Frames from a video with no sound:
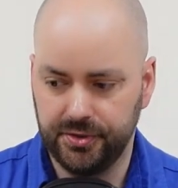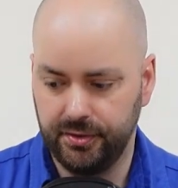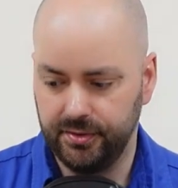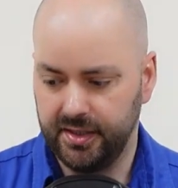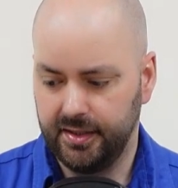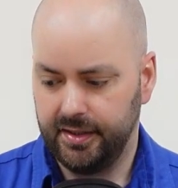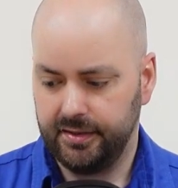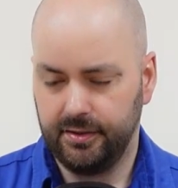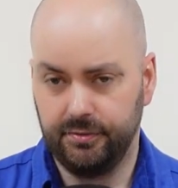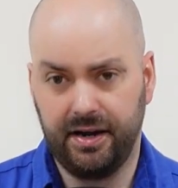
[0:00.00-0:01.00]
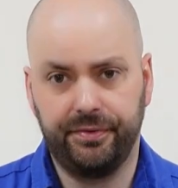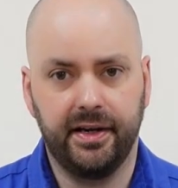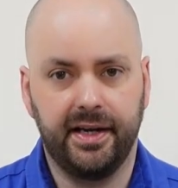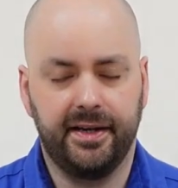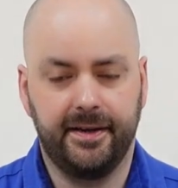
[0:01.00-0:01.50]
So the
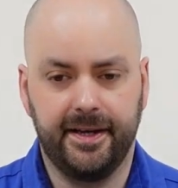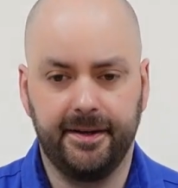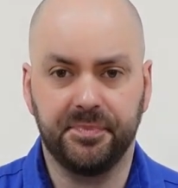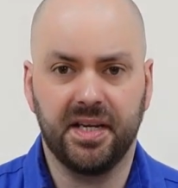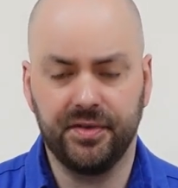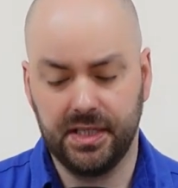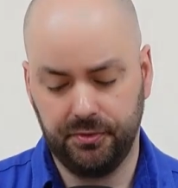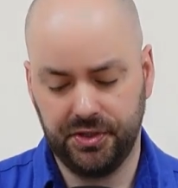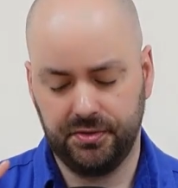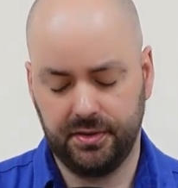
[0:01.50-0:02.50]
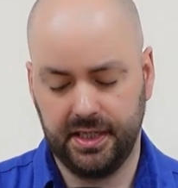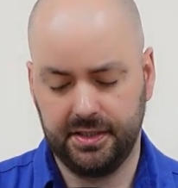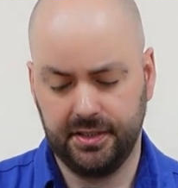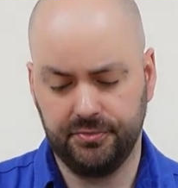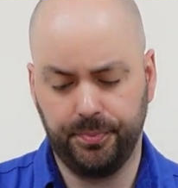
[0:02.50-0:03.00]
RPHA 70, which
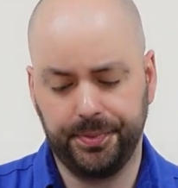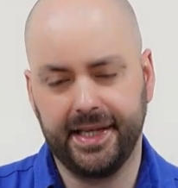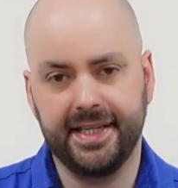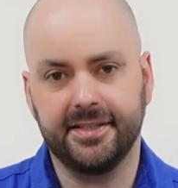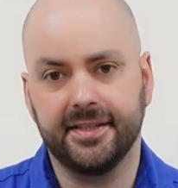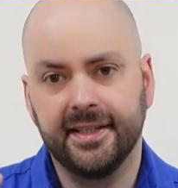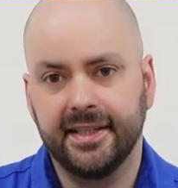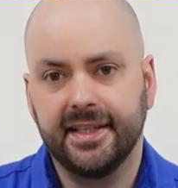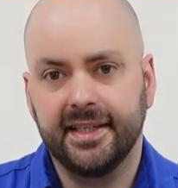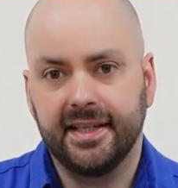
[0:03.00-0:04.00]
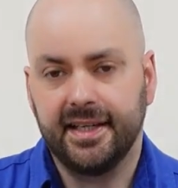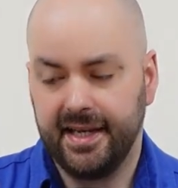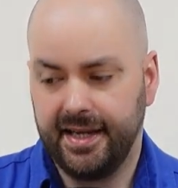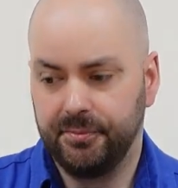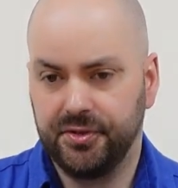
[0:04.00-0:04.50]
this has replaced,
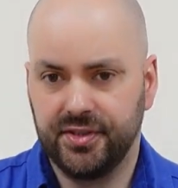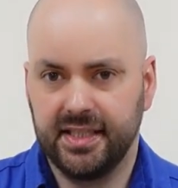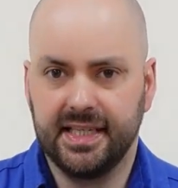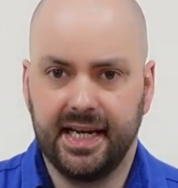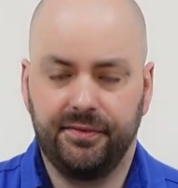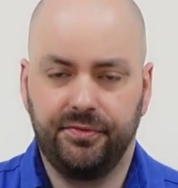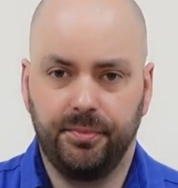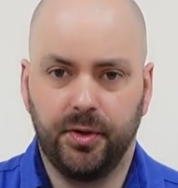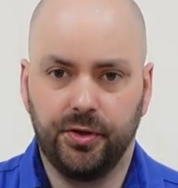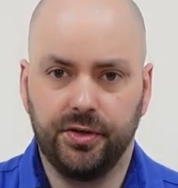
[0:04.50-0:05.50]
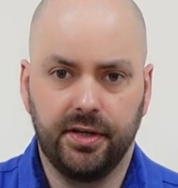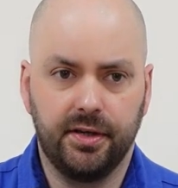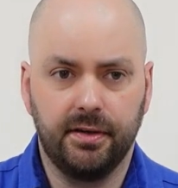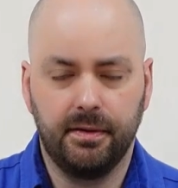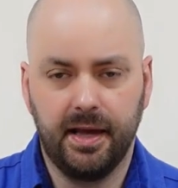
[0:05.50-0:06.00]
was designed for more your